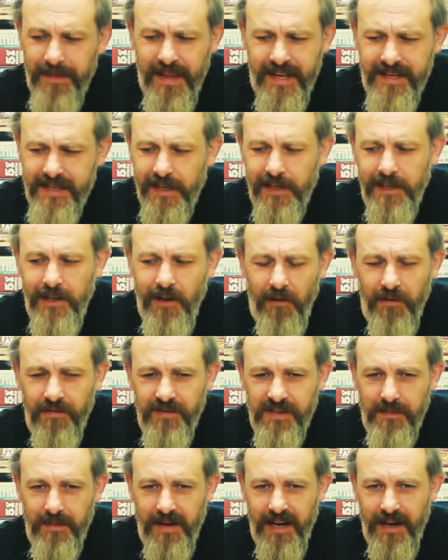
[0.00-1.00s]
There's a lot of
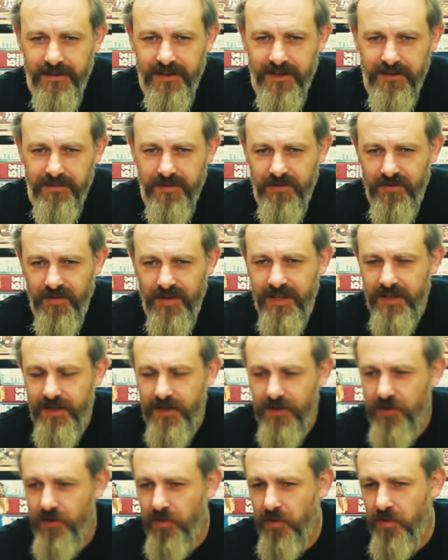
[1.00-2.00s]
similarities between
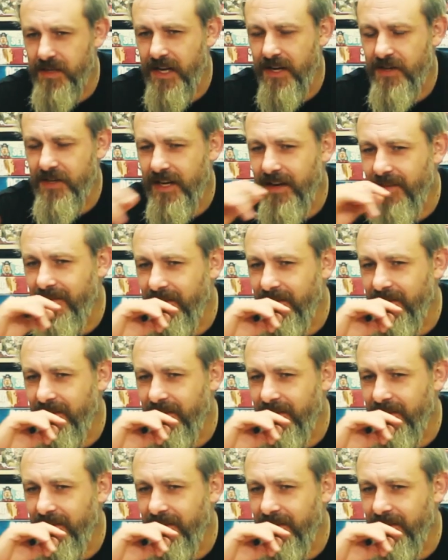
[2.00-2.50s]
this and Jaws, actually.